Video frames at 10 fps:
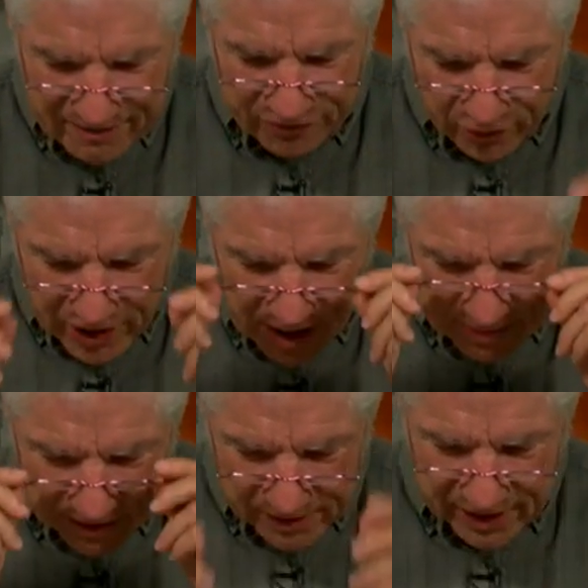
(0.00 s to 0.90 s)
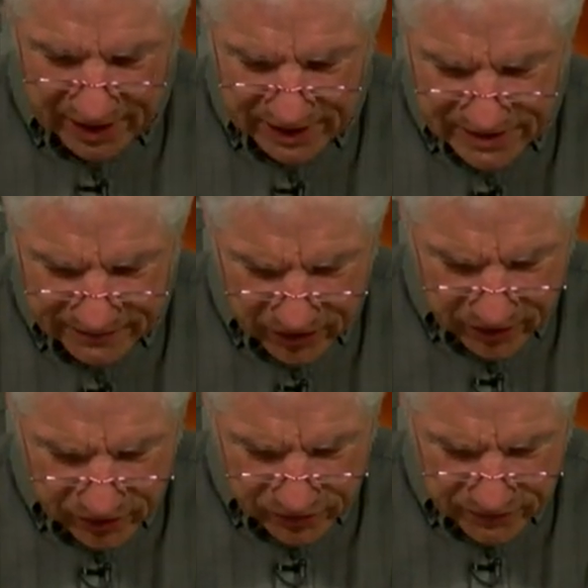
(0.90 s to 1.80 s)
photocopying lots of
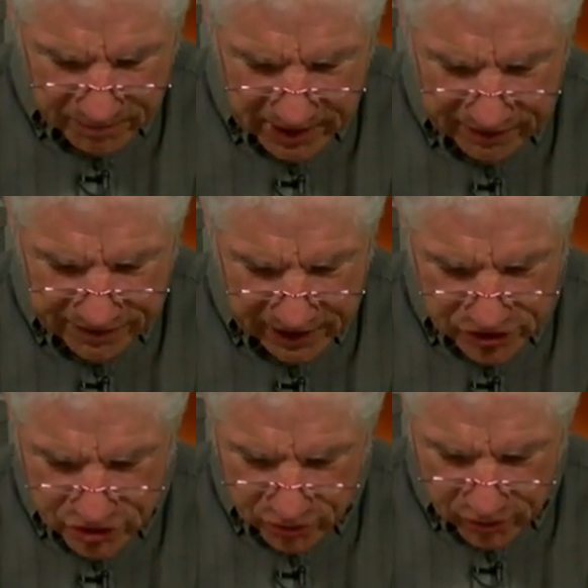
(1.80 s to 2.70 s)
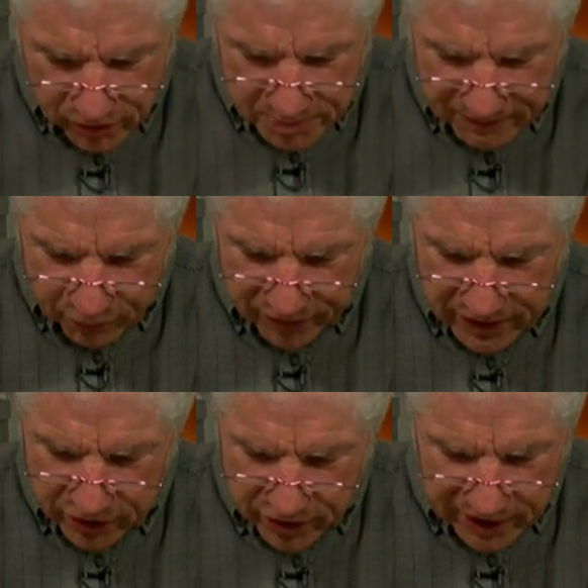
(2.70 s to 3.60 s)
articles for me, thick journals before the
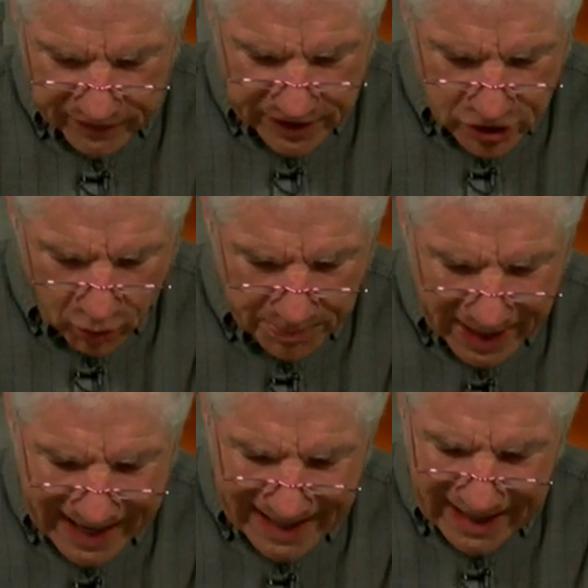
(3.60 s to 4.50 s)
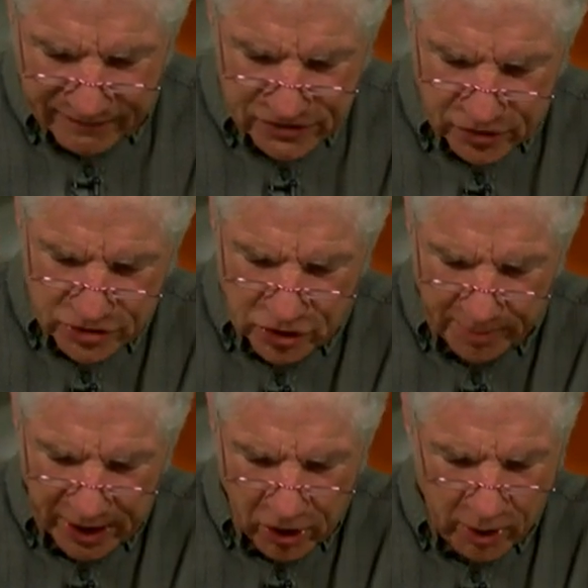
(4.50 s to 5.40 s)
internet. They told me I had to have surgery on
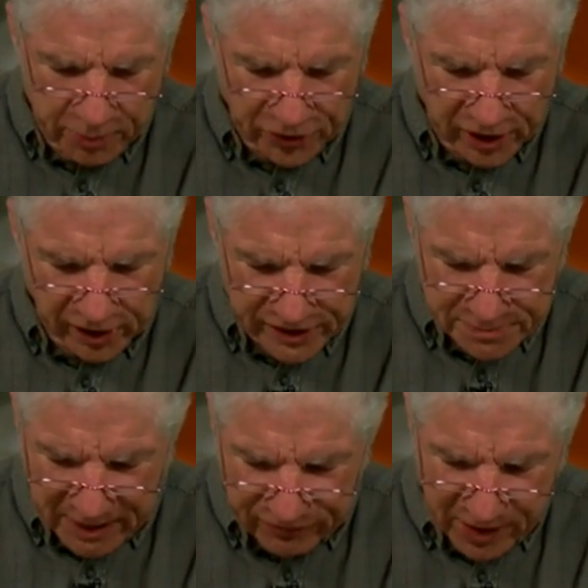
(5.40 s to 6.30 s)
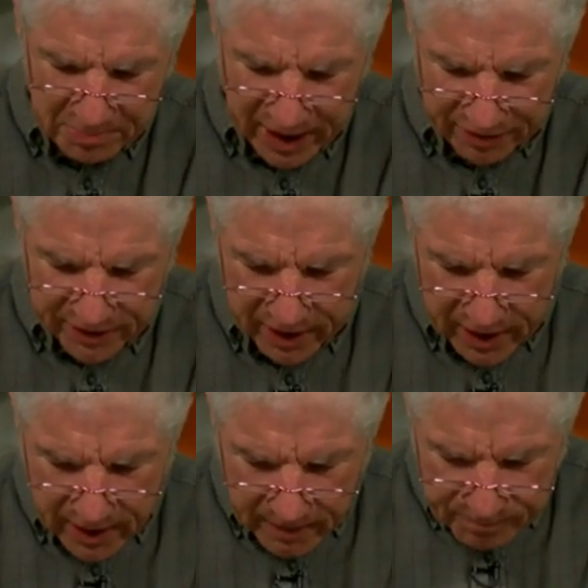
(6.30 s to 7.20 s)
my carpal tunnel. This is my friend Beth.
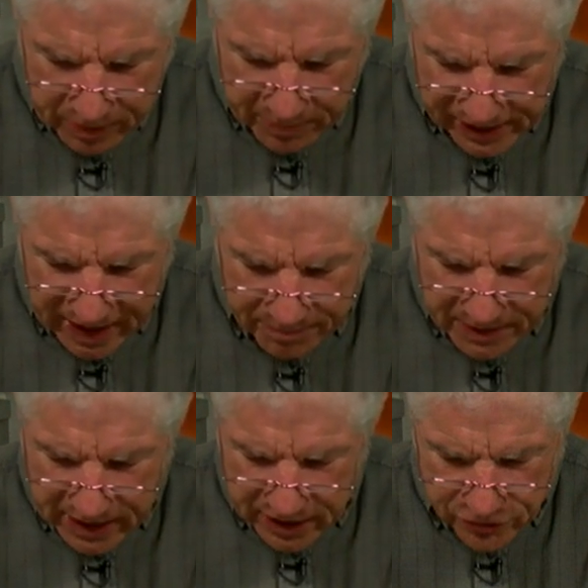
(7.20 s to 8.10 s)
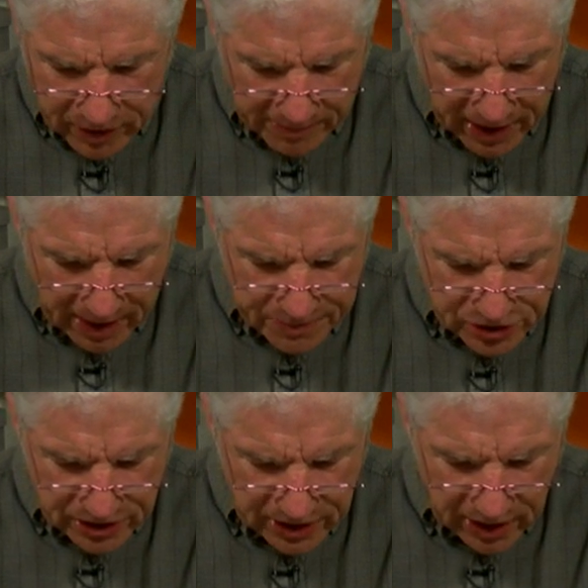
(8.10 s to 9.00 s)
But gave me a treatment
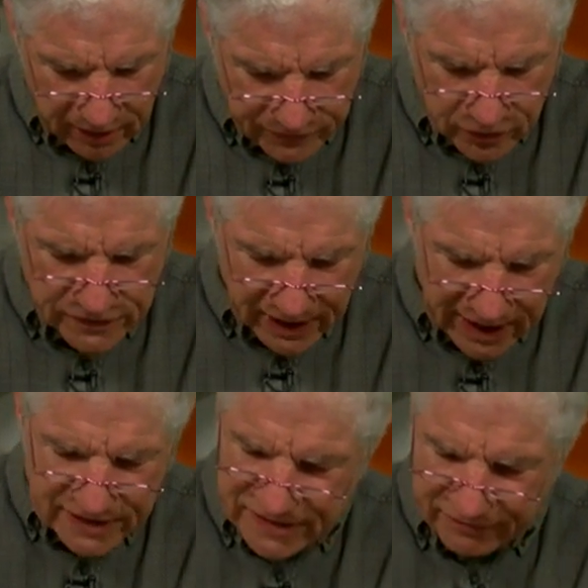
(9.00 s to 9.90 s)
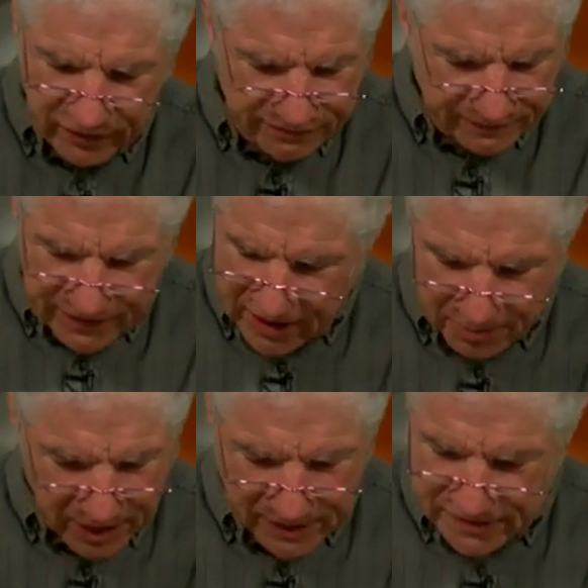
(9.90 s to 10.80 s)
option of using ice every 15
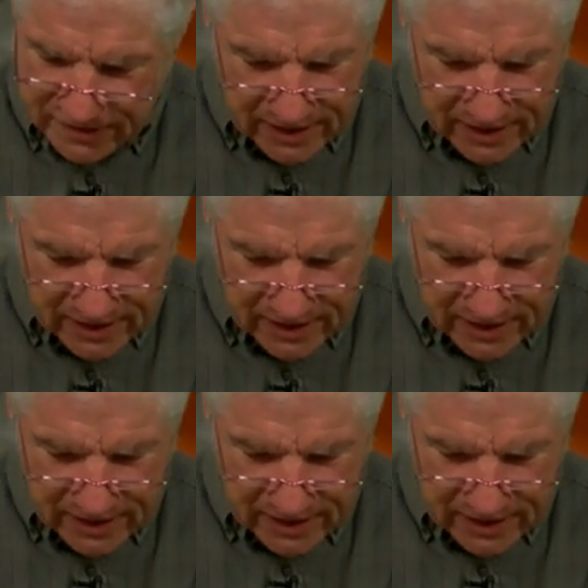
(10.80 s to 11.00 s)
minutes.